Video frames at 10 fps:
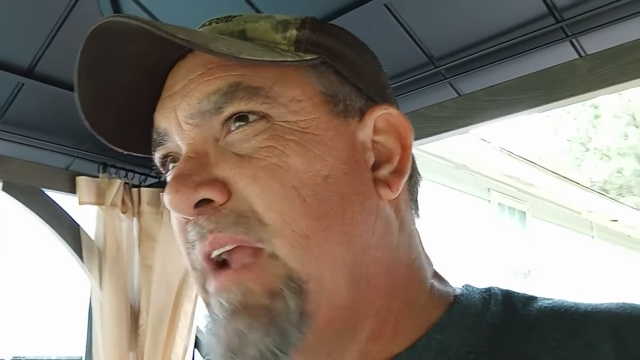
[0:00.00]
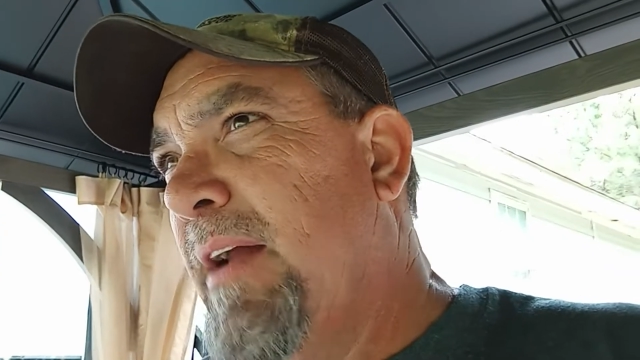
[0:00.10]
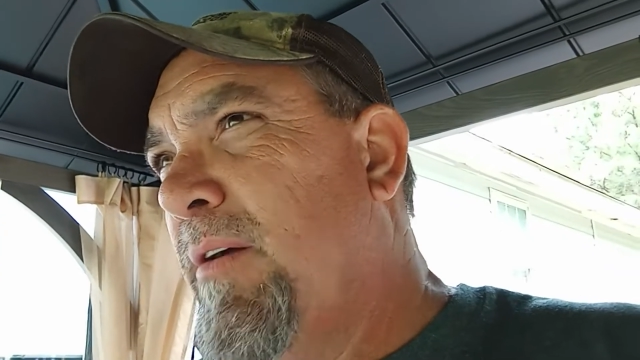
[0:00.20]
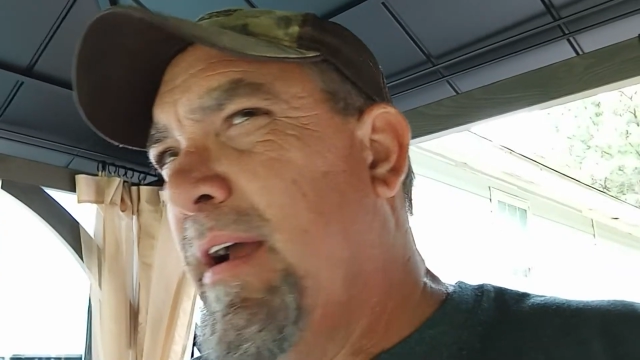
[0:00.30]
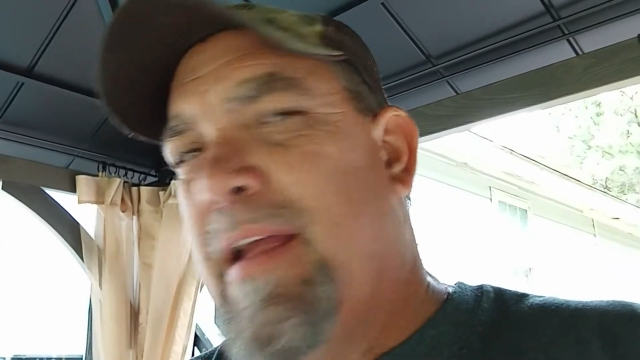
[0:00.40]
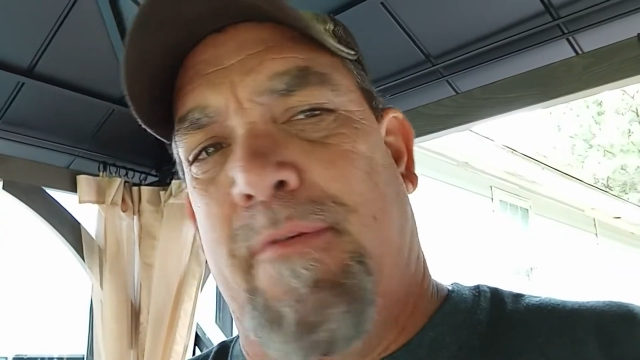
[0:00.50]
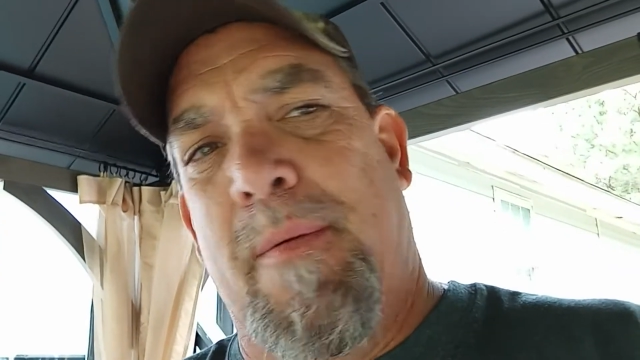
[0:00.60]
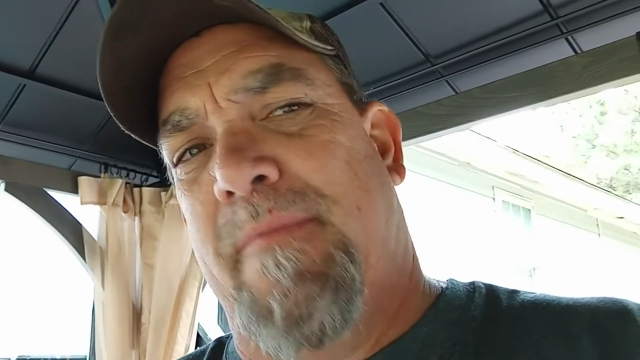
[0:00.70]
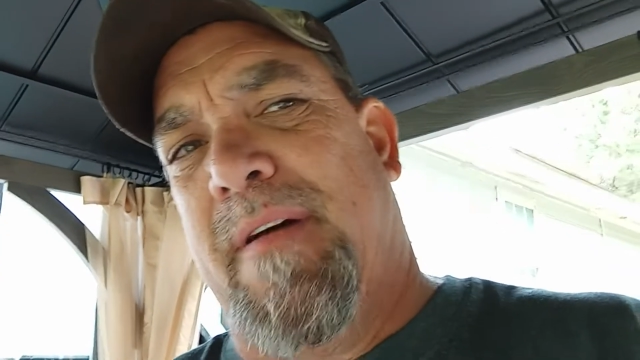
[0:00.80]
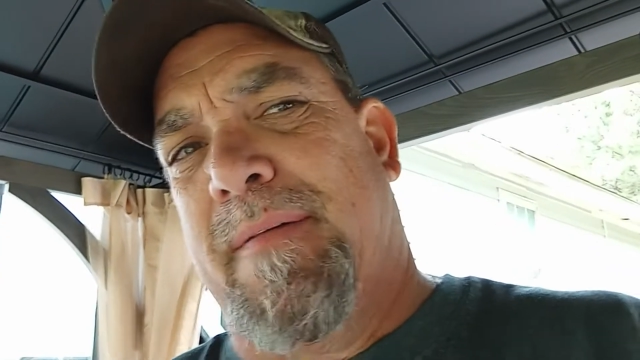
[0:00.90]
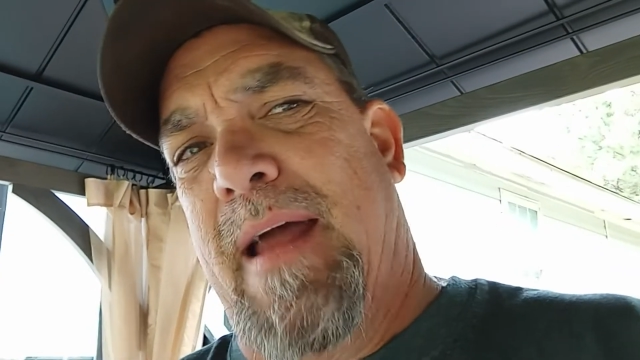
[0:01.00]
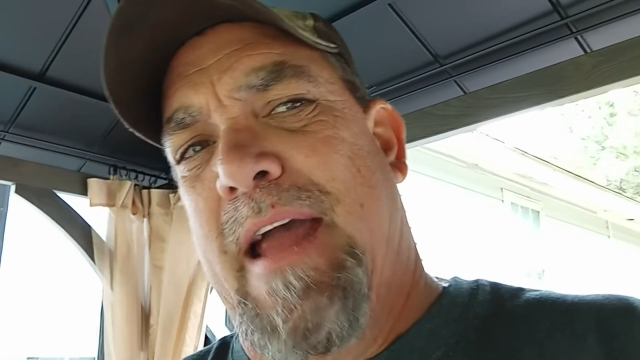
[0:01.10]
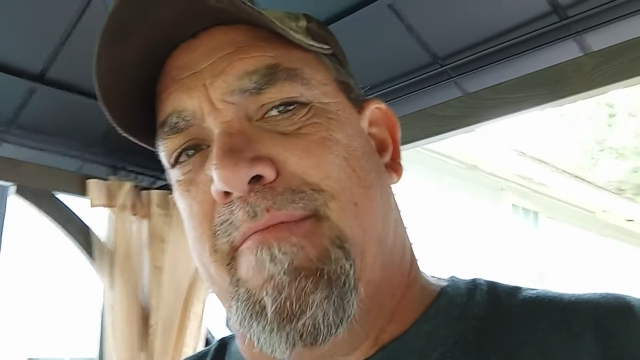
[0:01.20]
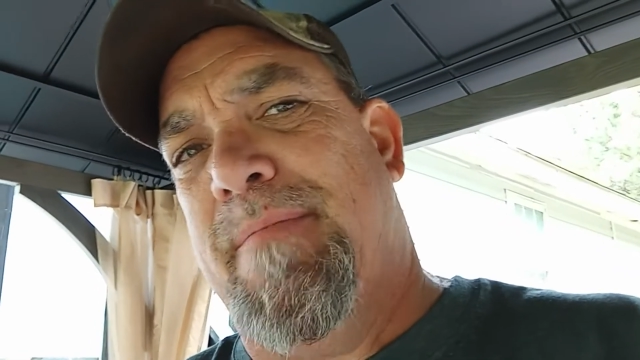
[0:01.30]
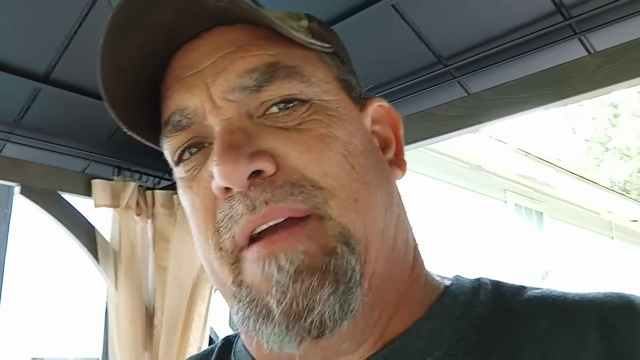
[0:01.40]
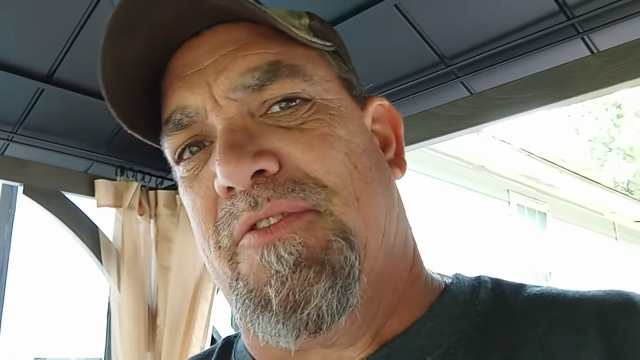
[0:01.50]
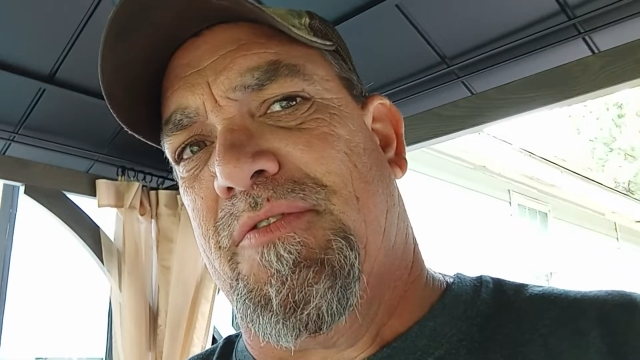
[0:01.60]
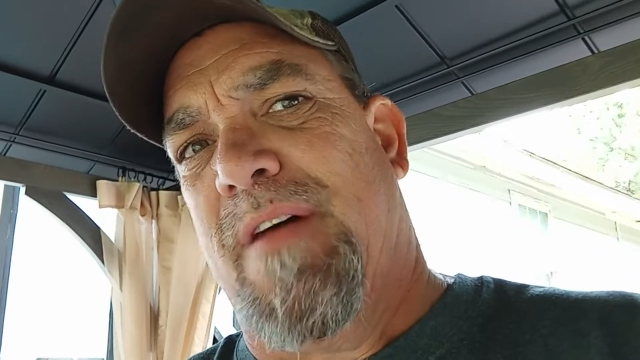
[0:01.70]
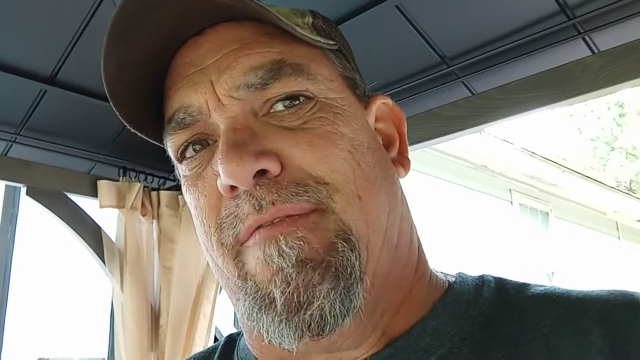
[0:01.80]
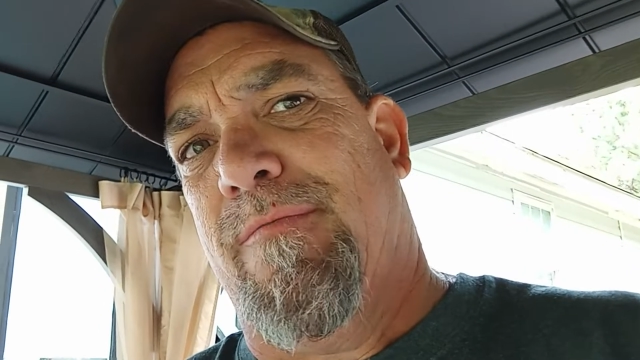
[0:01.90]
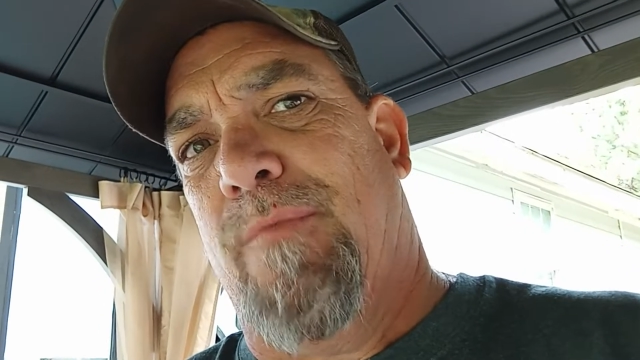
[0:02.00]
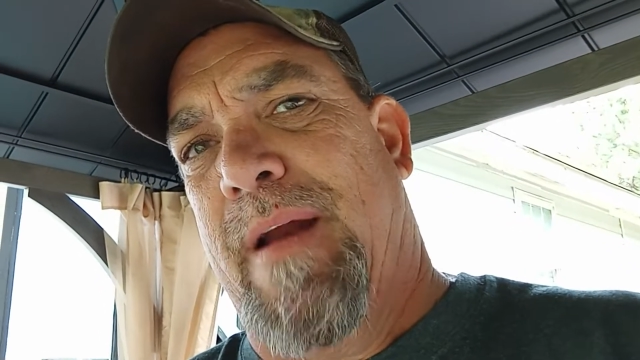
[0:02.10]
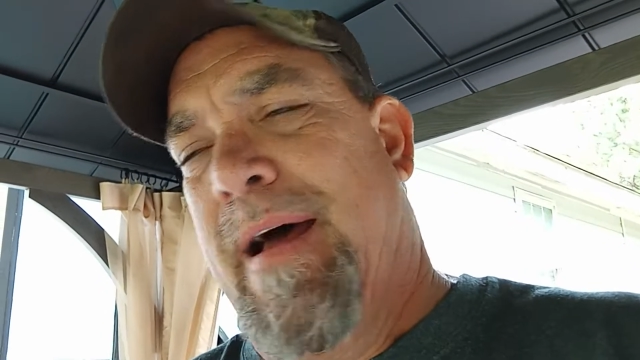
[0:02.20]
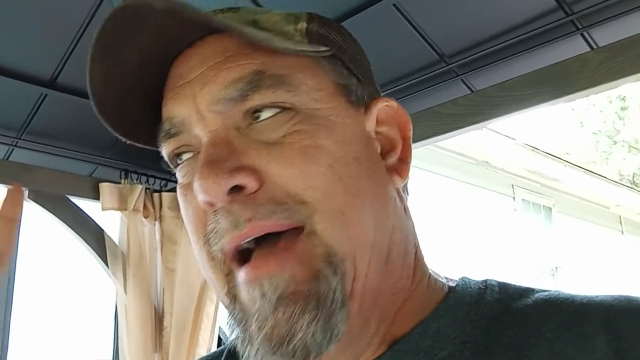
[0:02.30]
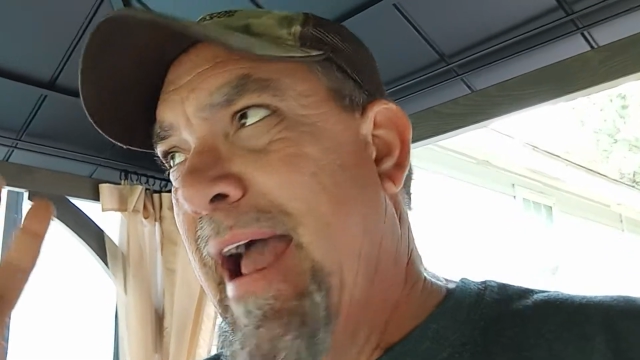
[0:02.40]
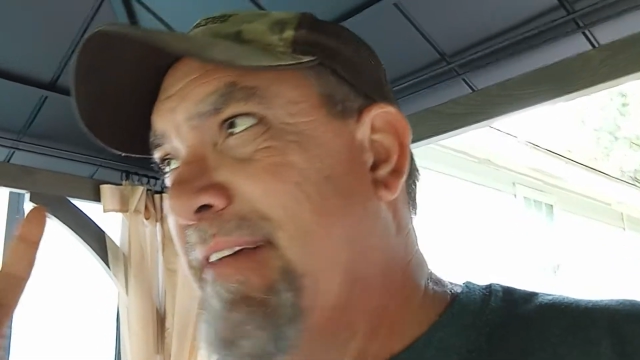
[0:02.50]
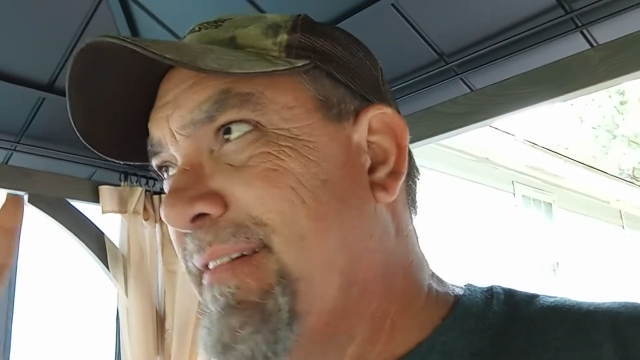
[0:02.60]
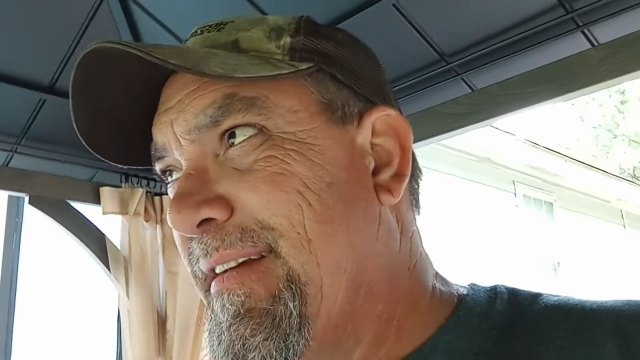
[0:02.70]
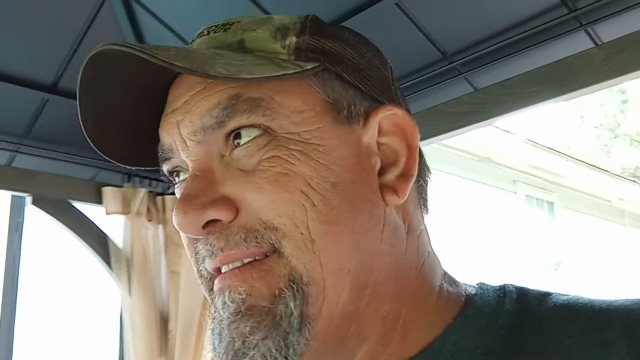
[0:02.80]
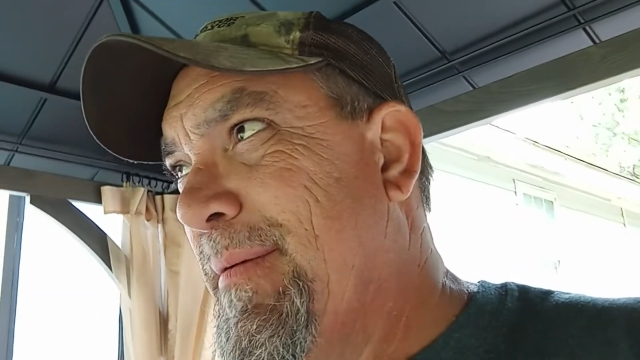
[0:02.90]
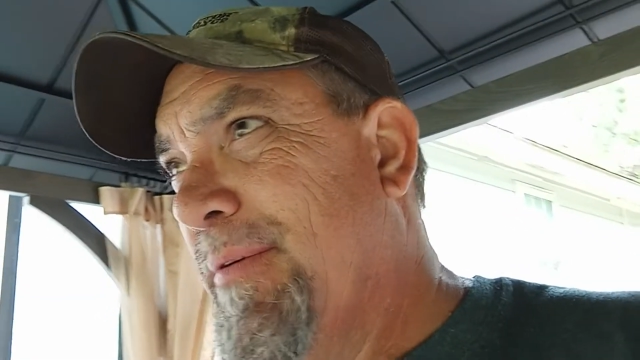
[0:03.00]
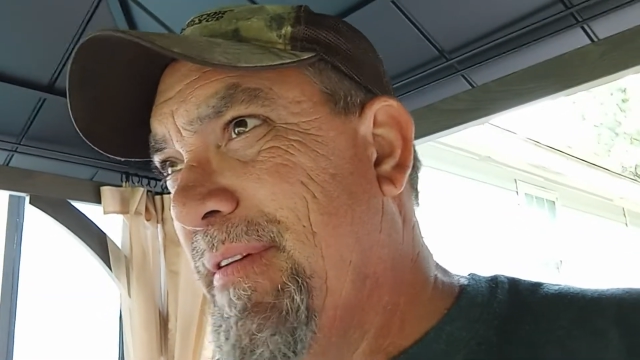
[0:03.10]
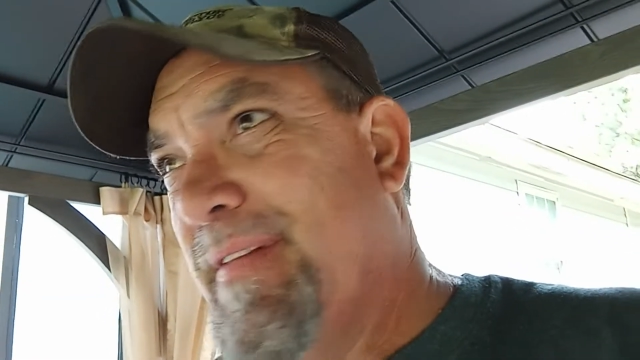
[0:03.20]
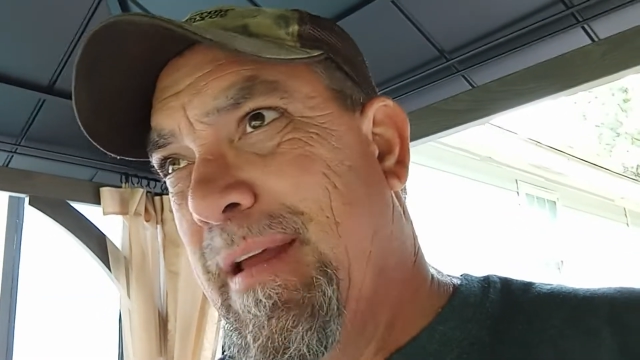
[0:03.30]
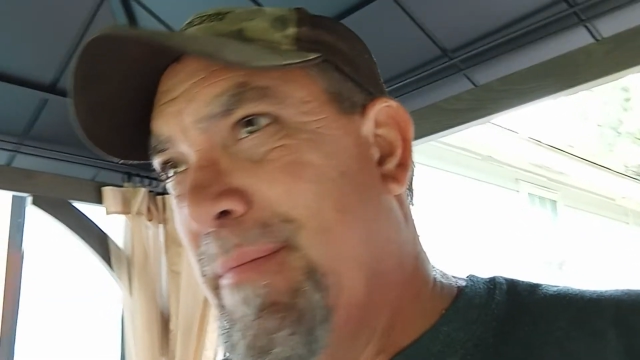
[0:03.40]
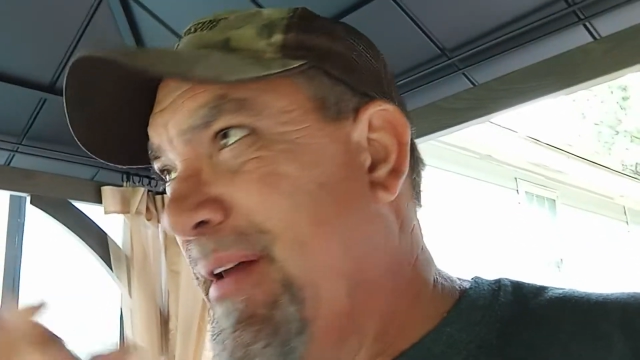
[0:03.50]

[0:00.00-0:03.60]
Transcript: I don't I can't remember if I have pictures of when I actually assembled this thing.